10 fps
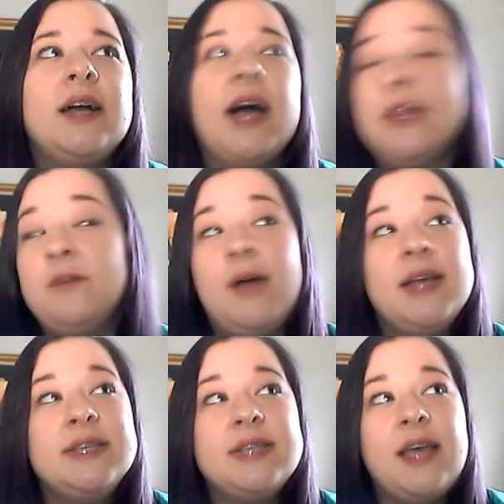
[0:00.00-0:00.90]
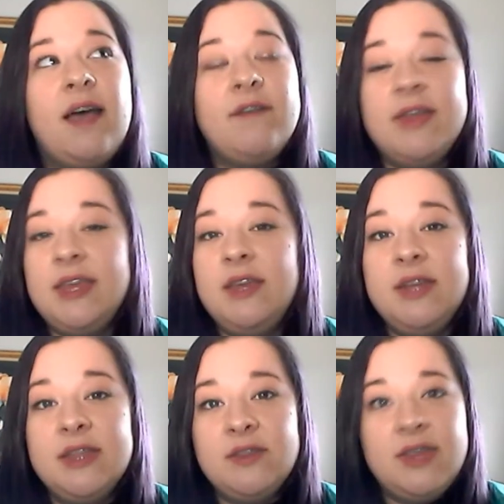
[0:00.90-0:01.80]
Otherwise, everything you
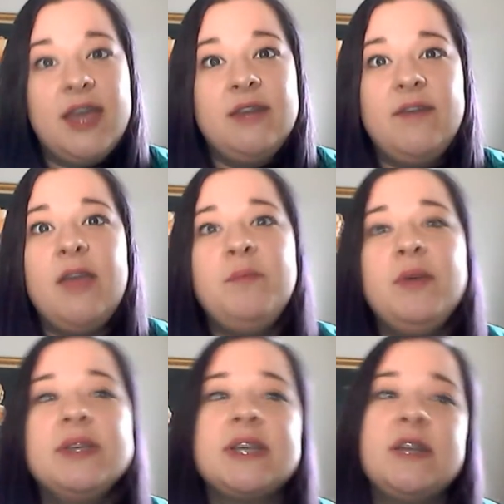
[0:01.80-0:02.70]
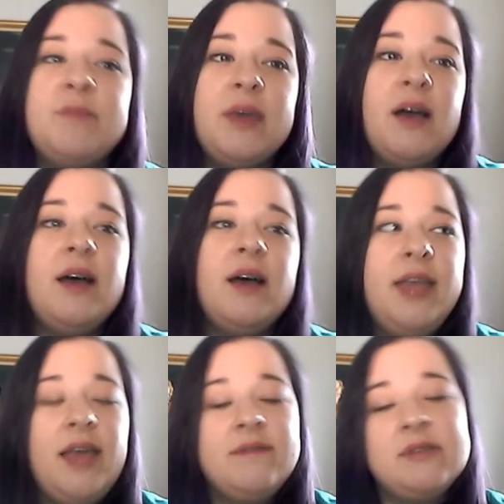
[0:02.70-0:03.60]
need through the end of April is going to be on
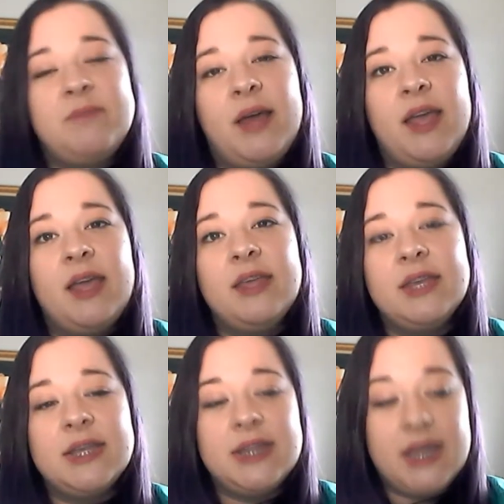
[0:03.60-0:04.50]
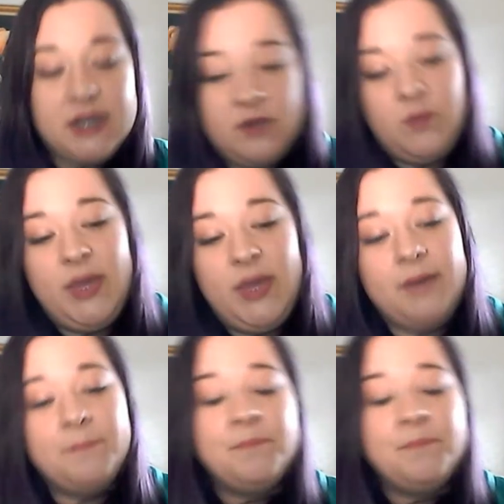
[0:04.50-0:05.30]
Canvas by the end of the week.